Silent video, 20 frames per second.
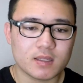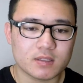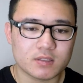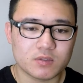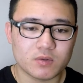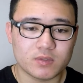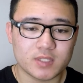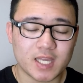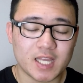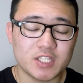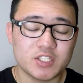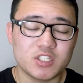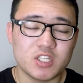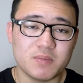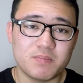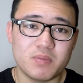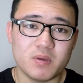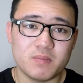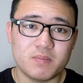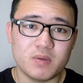So an
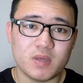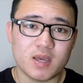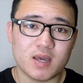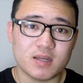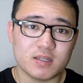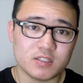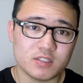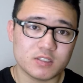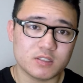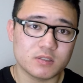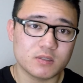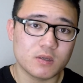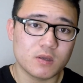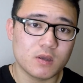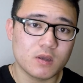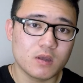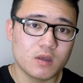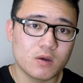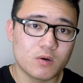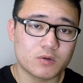HTTPS,
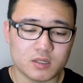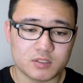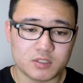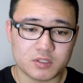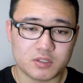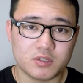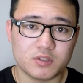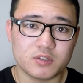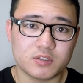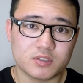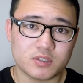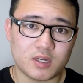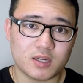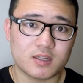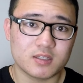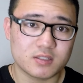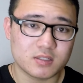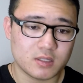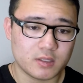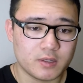or secure
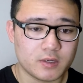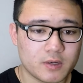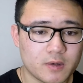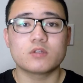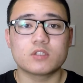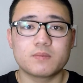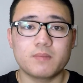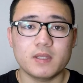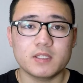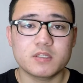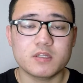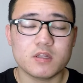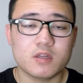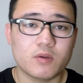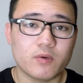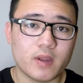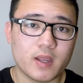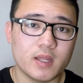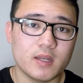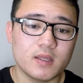sockets layer, it's basically
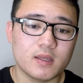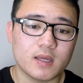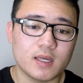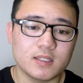creating a